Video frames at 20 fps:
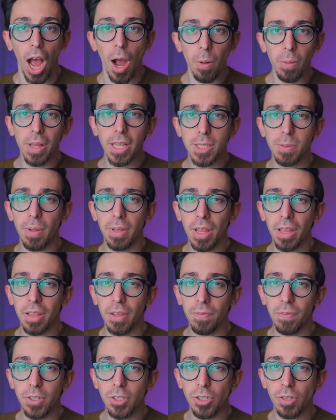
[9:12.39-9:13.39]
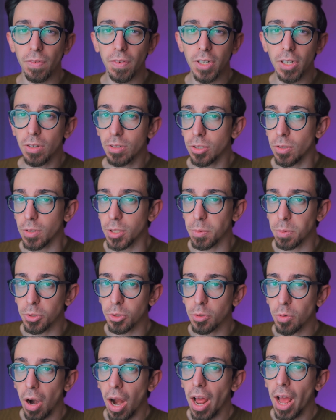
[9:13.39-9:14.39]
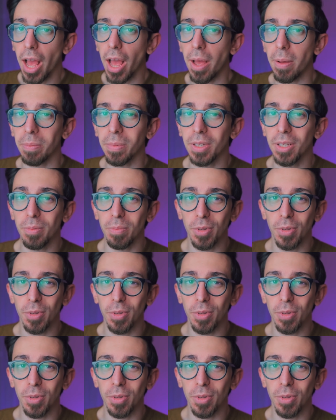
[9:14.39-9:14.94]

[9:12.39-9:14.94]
I will explain that in future videos, so subscribe,